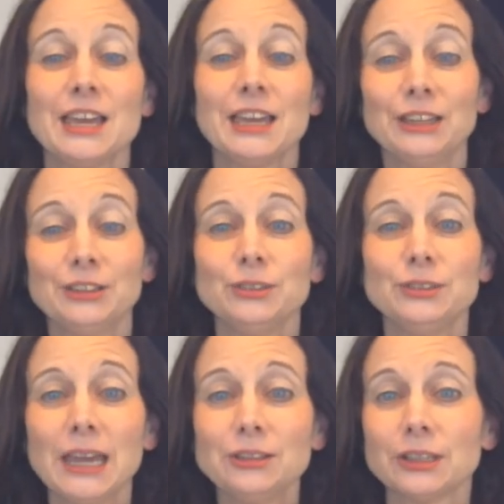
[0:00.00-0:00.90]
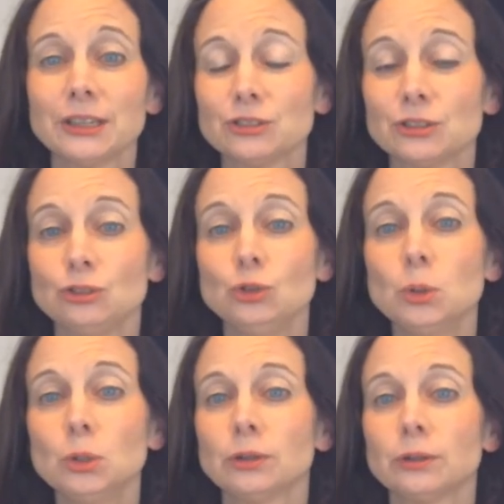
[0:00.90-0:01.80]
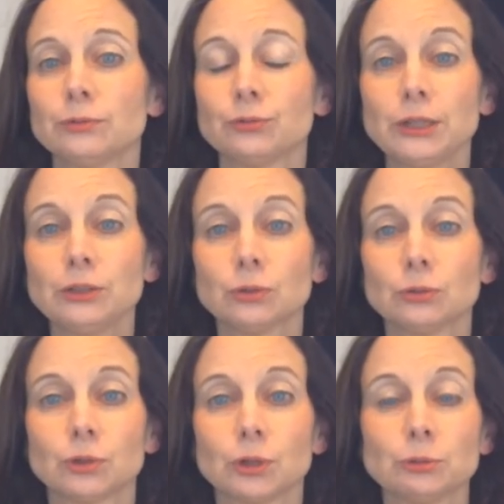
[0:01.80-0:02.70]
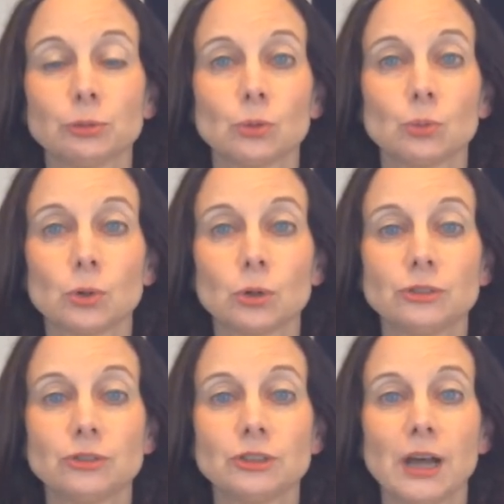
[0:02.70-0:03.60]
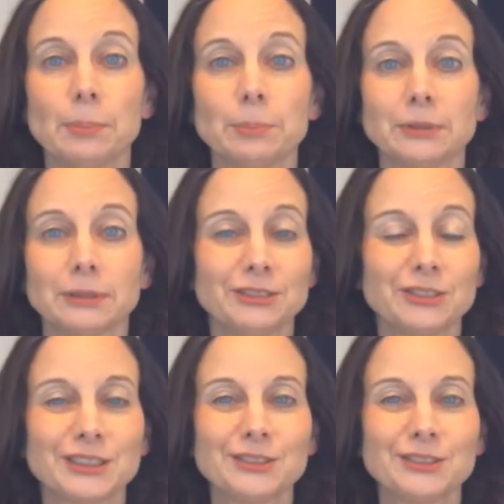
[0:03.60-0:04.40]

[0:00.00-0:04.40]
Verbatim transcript: In today's lesson, you will learn phrasal verbs with the word stop. Let's get